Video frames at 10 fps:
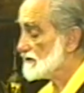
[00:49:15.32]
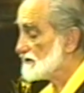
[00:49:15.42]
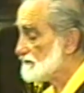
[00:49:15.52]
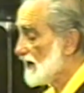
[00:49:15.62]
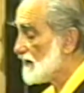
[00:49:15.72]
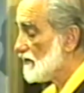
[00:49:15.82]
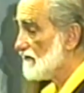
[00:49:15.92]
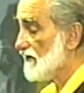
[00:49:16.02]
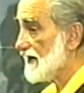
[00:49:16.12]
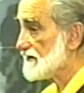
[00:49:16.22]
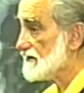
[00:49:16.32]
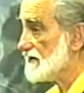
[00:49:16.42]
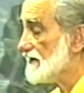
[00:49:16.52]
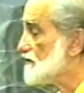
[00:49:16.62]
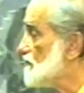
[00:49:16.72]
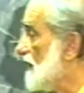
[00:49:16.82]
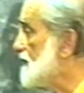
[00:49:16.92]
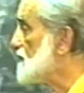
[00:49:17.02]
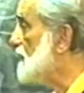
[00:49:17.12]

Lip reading: just by reflecting and trying to